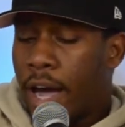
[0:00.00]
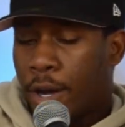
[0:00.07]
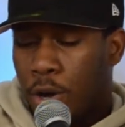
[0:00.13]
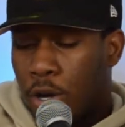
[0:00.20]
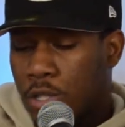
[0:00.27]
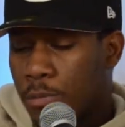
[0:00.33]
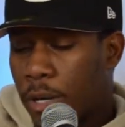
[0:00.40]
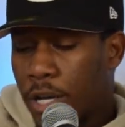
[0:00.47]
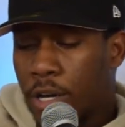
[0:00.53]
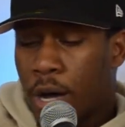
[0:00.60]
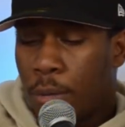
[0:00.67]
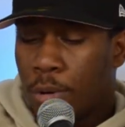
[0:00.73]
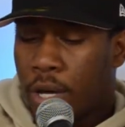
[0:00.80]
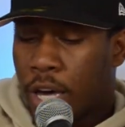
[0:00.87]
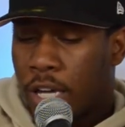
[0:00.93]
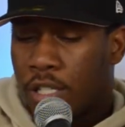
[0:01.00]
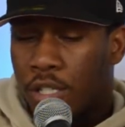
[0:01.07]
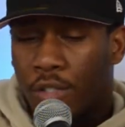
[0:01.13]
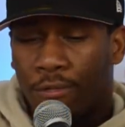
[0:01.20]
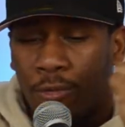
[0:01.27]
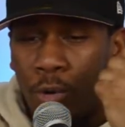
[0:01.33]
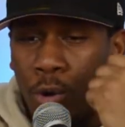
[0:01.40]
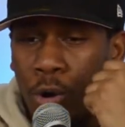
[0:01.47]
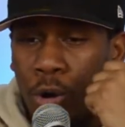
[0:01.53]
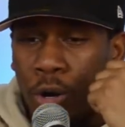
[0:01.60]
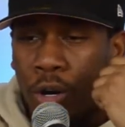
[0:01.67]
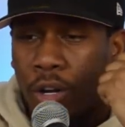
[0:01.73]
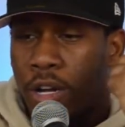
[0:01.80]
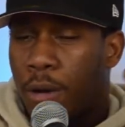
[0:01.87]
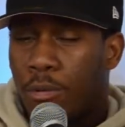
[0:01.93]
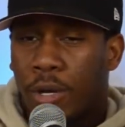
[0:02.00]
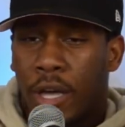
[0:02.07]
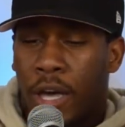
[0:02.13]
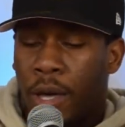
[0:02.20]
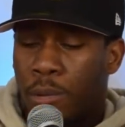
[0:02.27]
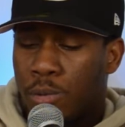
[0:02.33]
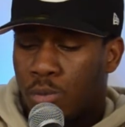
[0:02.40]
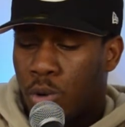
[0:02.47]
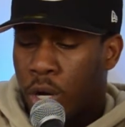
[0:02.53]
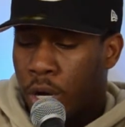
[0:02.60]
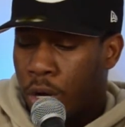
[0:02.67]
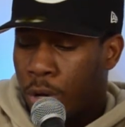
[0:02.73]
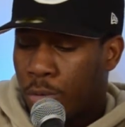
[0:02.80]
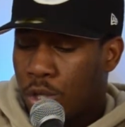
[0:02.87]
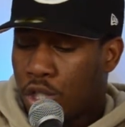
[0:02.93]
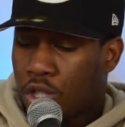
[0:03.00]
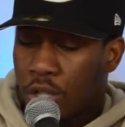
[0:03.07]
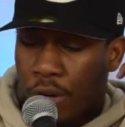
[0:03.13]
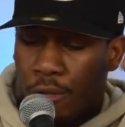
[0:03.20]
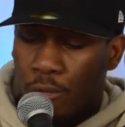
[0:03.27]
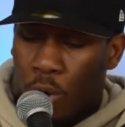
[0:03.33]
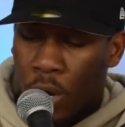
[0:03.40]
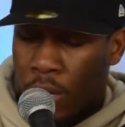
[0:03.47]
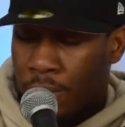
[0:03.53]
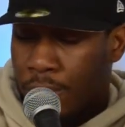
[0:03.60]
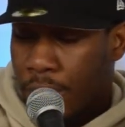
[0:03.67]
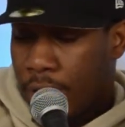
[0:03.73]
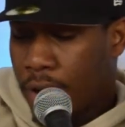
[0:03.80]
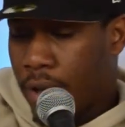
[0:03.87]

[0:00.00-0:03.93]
I could also make a couple cases for a couple games where we should have won,